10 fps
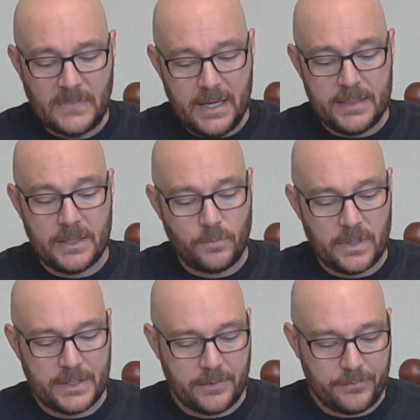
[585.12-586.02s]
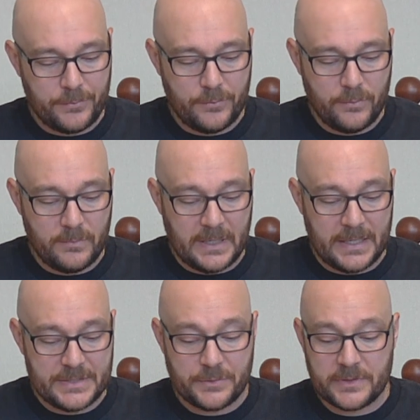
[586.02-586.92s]
and then running through my
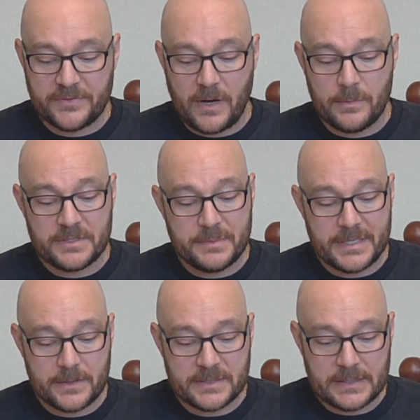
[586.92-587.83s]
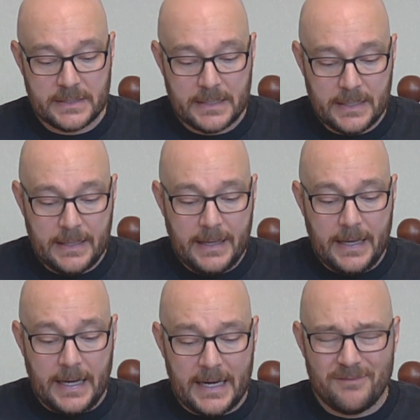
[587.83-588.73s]
Sonos Faber speakers.
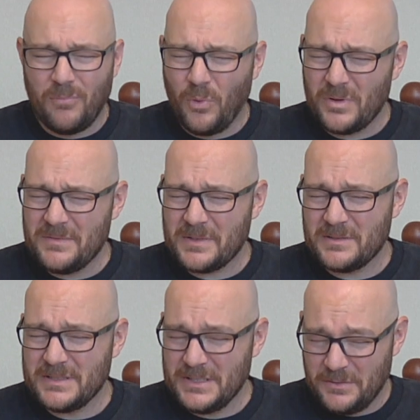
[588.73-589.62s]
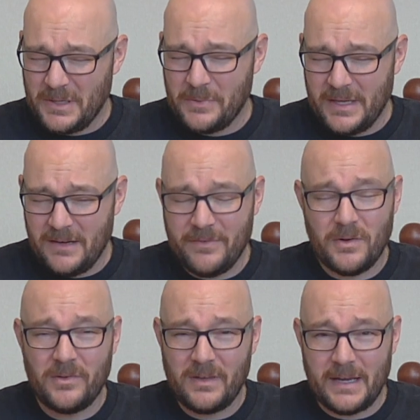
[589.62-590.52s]
I have more difficulty doing it with
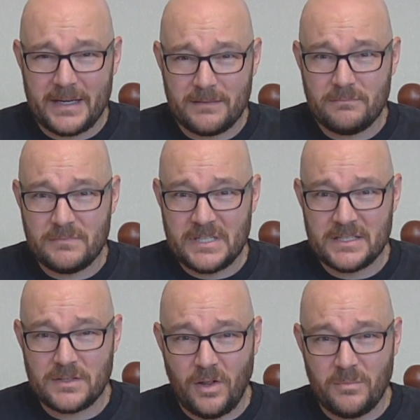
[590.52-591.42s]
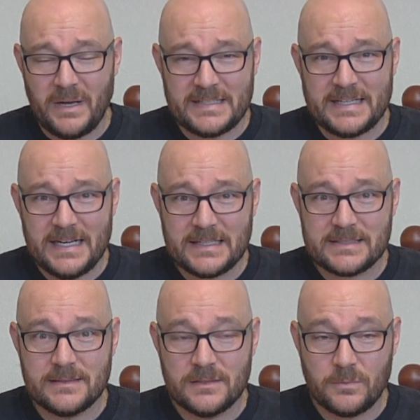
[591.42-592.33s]
headphones. I test all of my
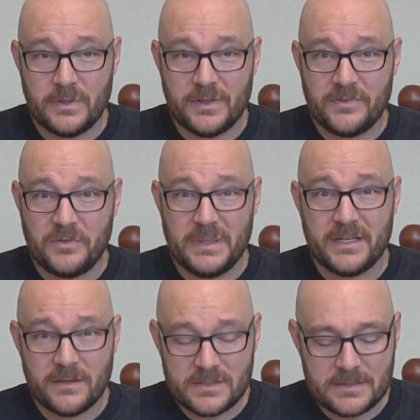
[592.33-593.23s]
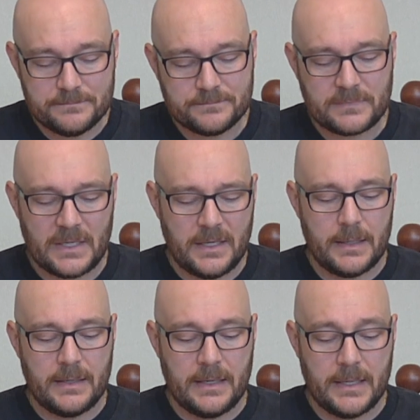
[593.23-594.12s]
DACs with speakers.
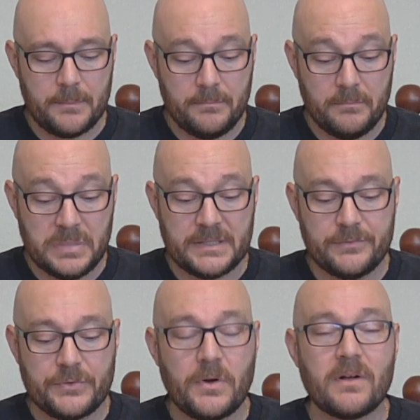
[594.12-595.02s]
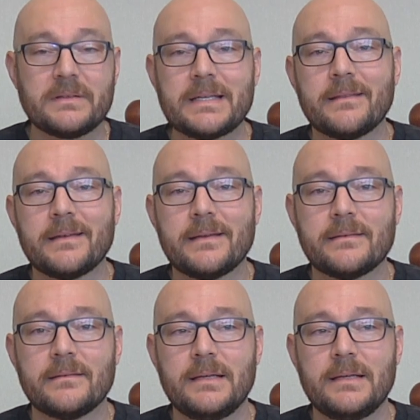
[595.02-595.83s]
I believe strongly that